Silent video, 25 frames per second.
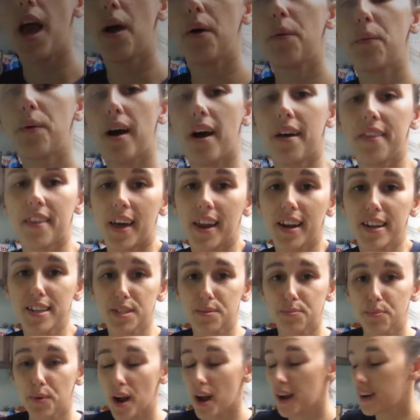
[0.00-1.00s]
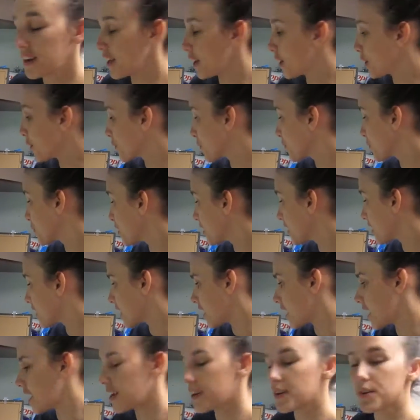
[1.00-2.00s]
And while that is browning
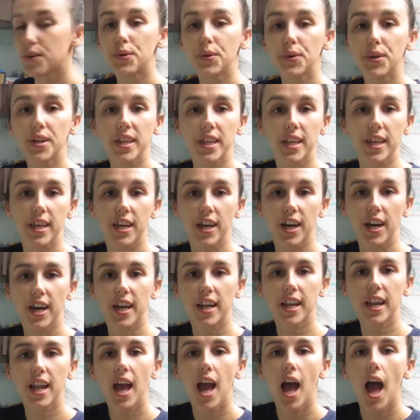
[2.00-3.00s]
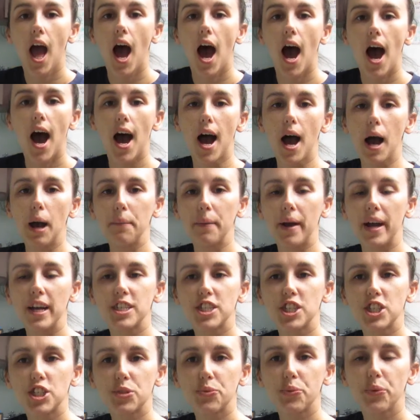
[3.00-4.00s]
really good, I
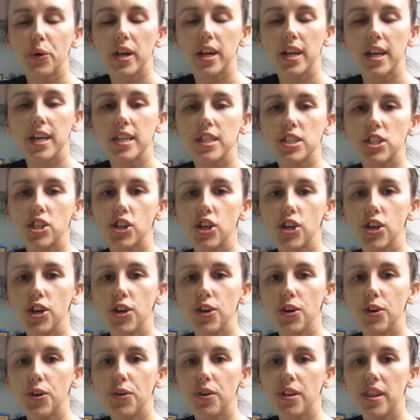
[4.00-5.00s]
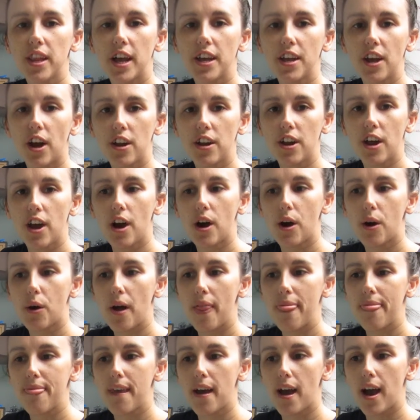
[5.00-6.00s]
just wanted to let y'all know
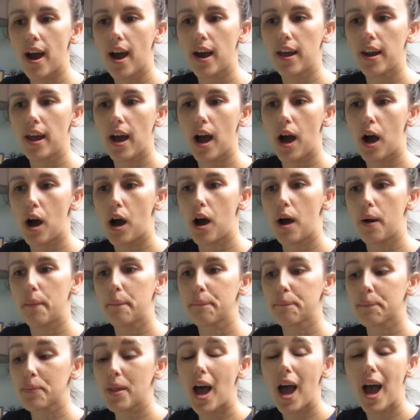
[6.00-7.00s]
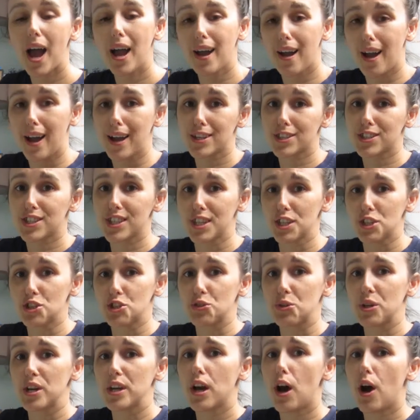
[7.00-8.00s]
that I actually
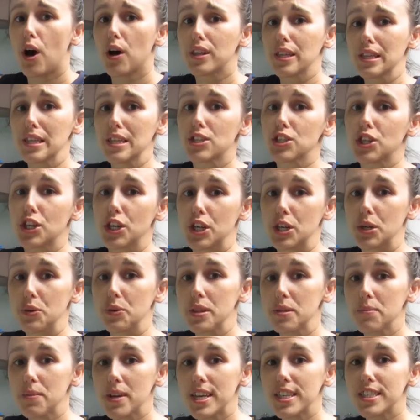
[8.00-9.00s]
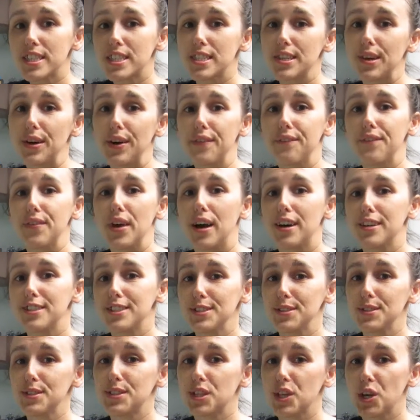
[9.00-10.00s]
enjoy all these cook with me, so if y'all
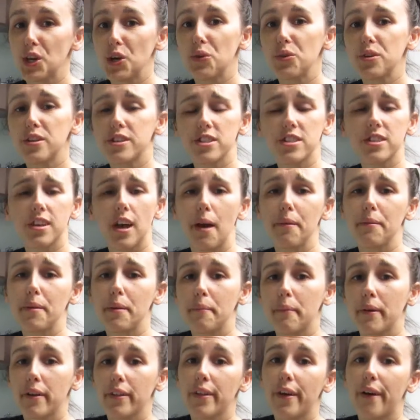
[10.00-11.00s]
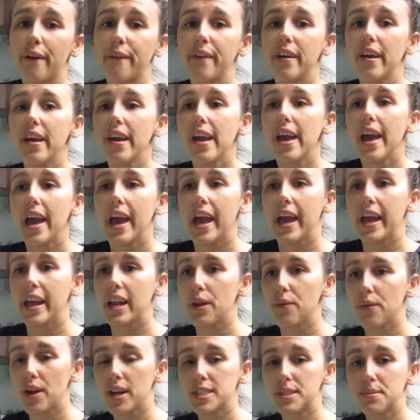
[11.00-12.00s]
do too, just comment below
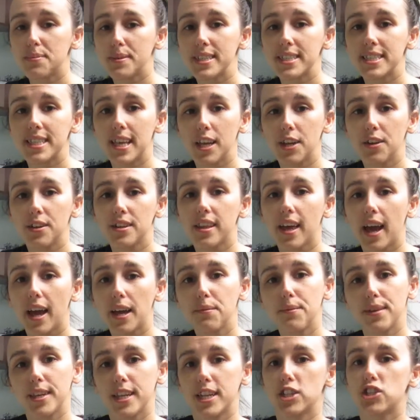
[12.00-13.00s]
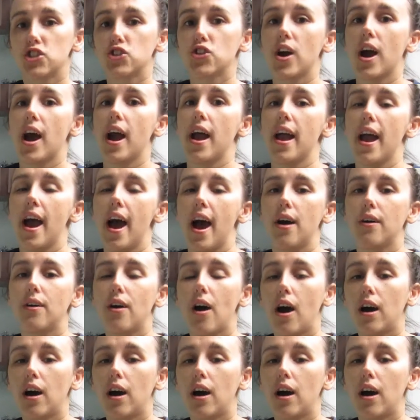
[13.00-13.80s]
any recipes that you'd like me to try out.